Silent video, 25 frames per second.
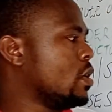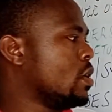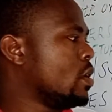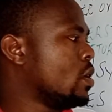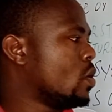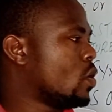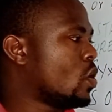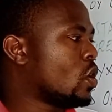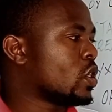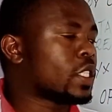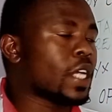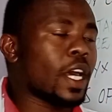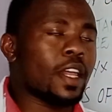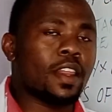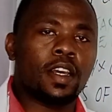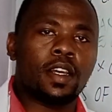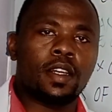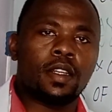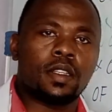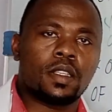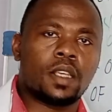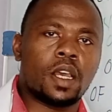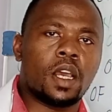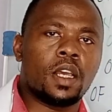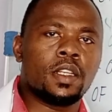What are the
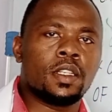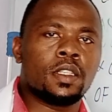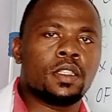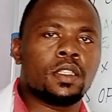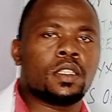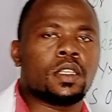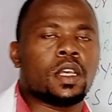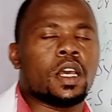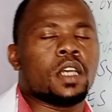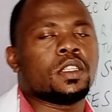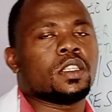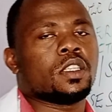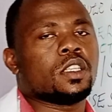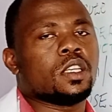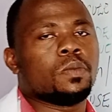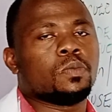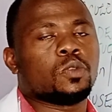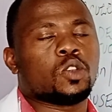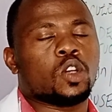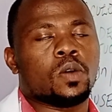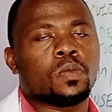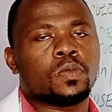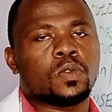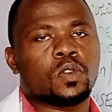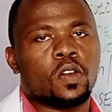signs and
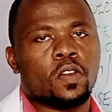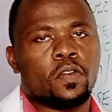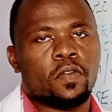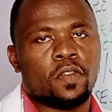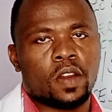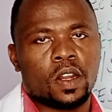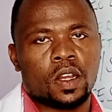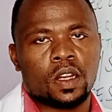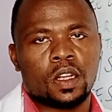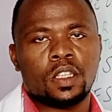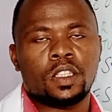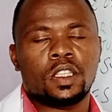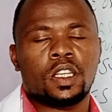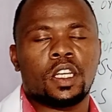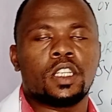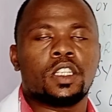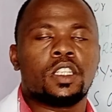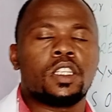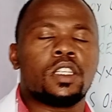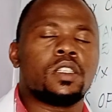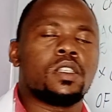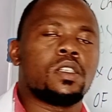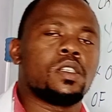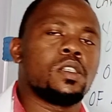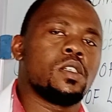symptoms of
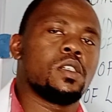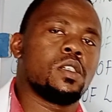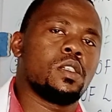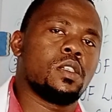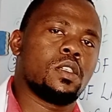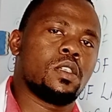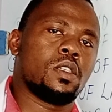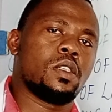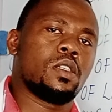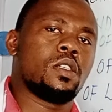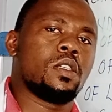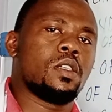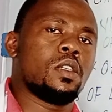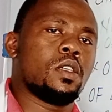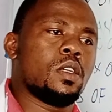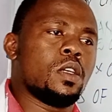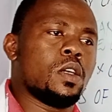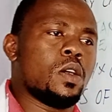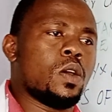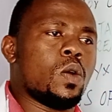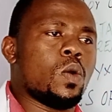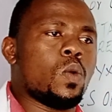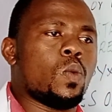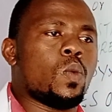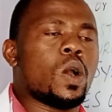laryngitis?
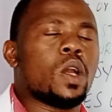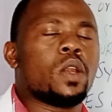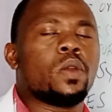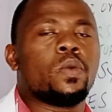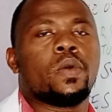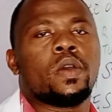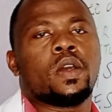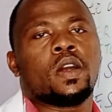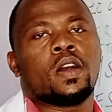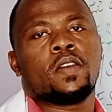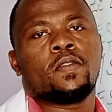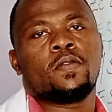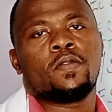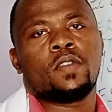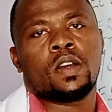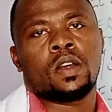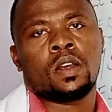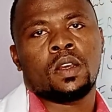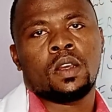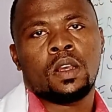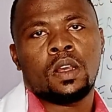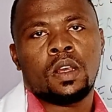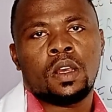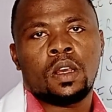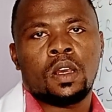One, we have
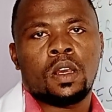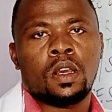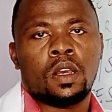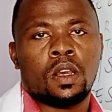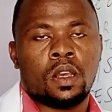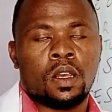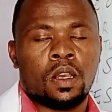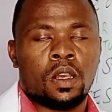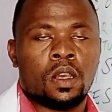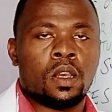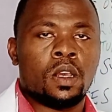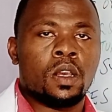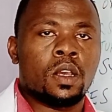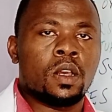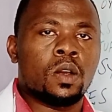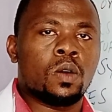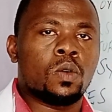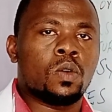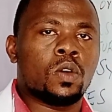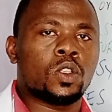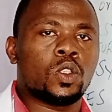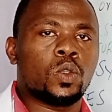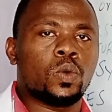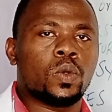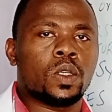
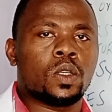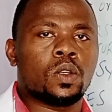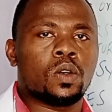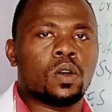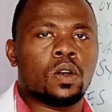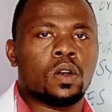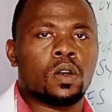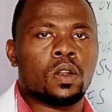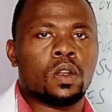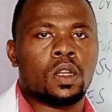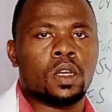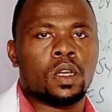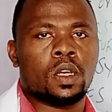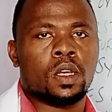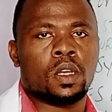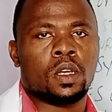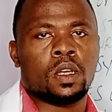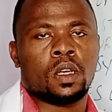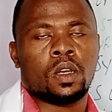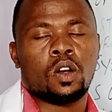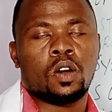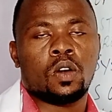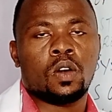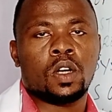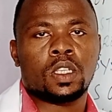what we call
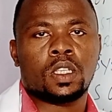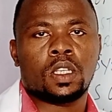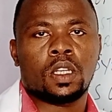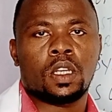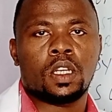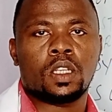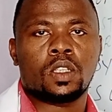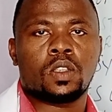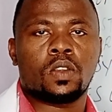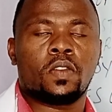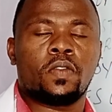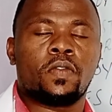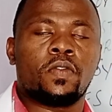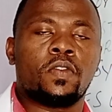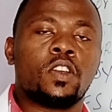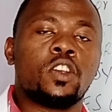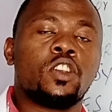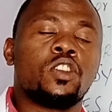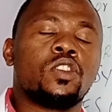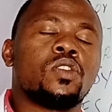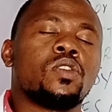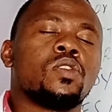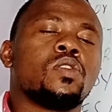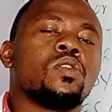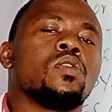hoarseness of
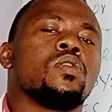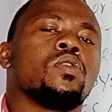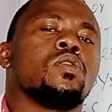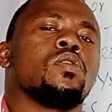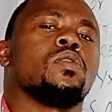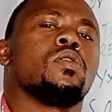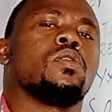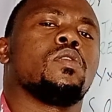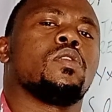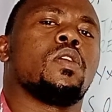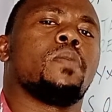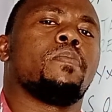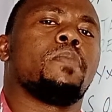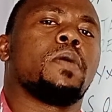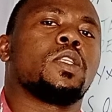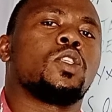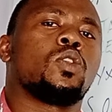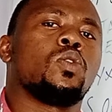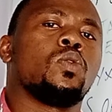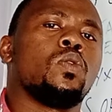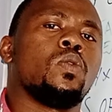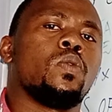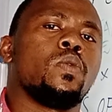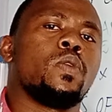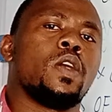voice. Number
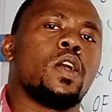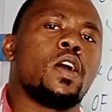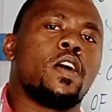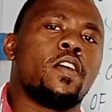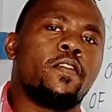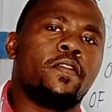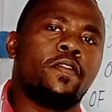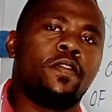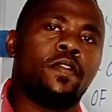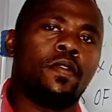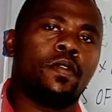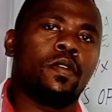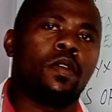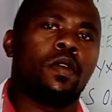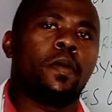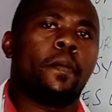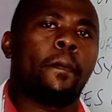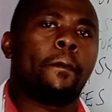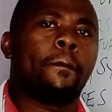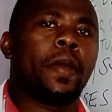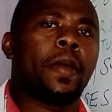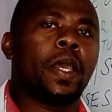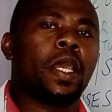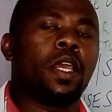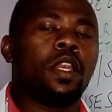two, we have
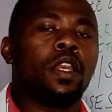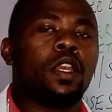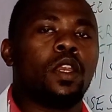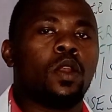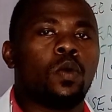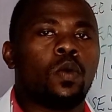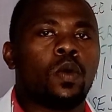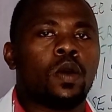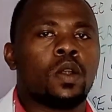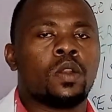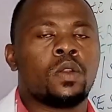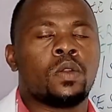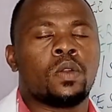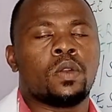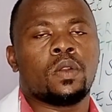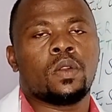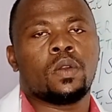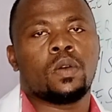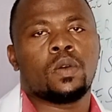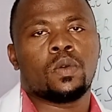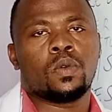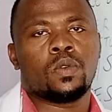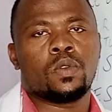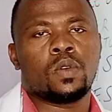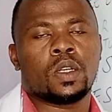pain when
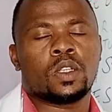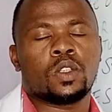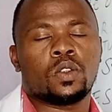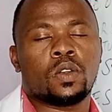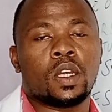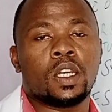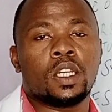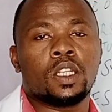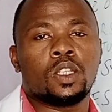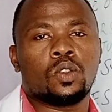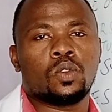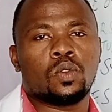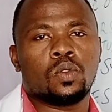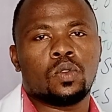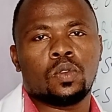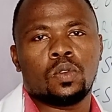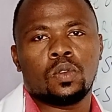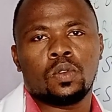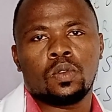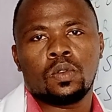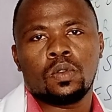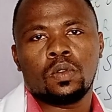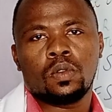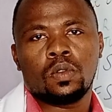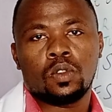you are trying
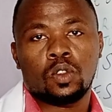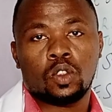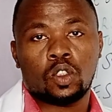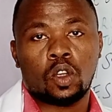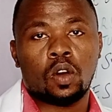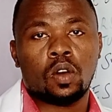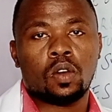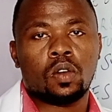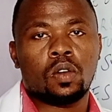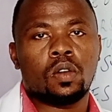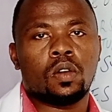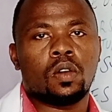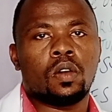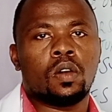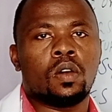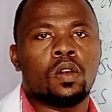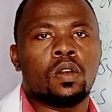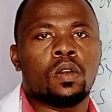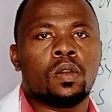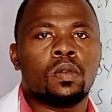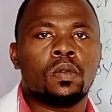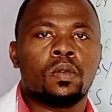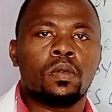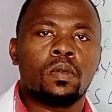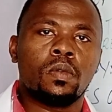to talk
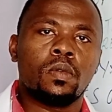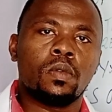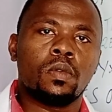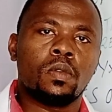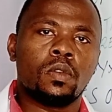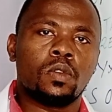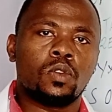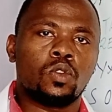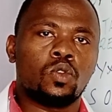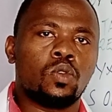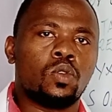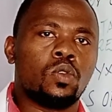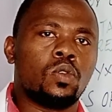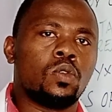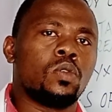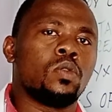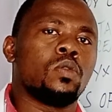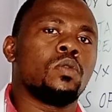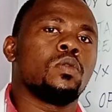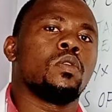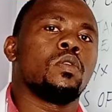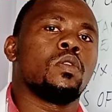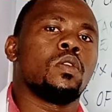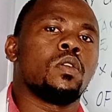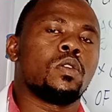or to
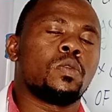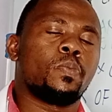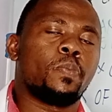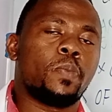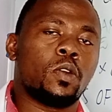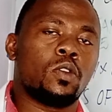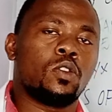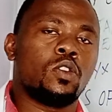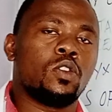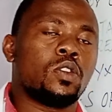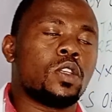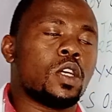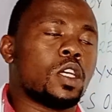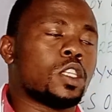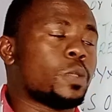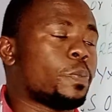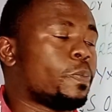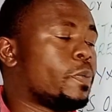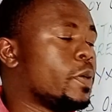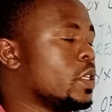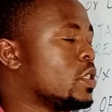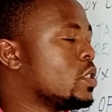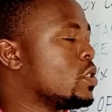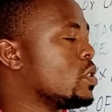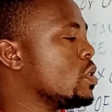produce a
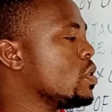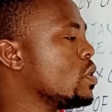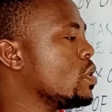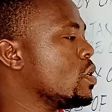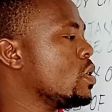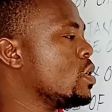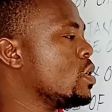speech.